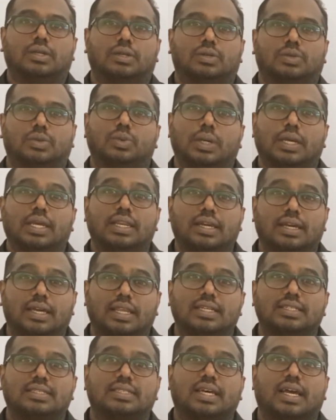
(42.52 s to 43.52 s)
To
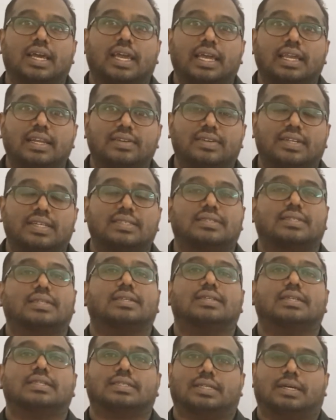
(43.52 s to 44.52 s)
increase the interest
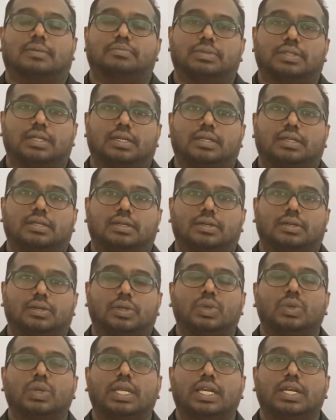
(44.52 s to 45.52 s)
in the subject,
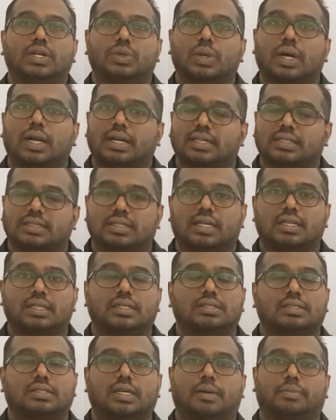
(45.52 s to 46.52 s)
you need to understand
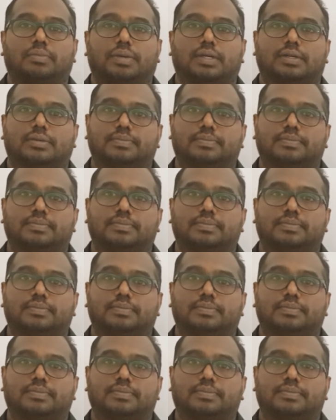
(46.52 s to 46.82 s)
this chapter.